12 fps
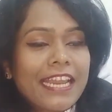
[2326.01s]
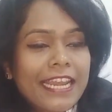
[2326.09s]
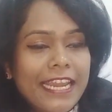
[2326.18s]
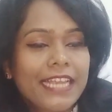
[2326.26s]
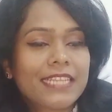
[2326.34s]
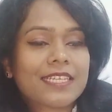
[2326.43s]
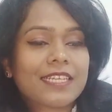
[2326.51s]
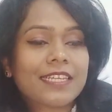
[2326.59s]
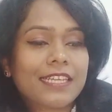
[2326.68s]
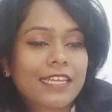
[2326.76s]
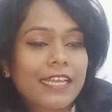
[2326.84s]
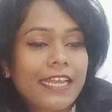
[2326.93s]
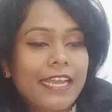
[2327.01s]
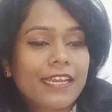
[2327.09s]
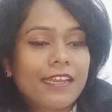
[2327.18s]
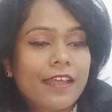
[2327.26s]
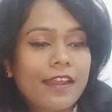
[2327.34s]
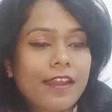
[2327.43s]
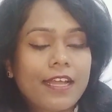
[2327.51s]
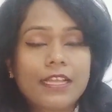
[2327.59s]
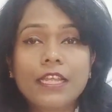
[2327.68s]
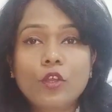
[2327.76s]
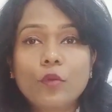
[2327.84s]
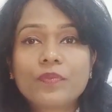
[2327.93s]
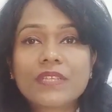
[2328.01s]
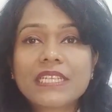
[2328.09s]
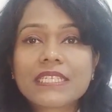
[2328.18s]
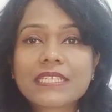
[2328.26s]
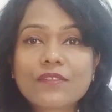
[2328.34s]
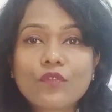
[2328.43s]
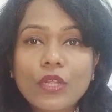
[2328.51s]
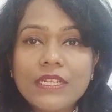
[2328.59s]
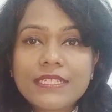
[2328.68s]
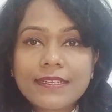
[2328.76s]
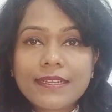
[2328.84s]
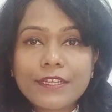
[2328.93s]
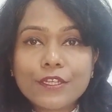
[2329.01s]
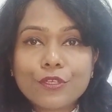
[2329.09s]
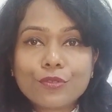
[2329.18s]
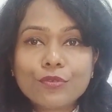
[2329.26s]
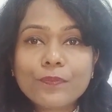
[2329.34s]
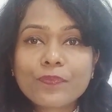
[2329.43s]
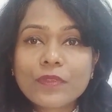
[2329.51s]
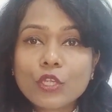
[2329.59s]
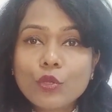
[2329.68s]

Next, and I hope 6 soils are clear to you.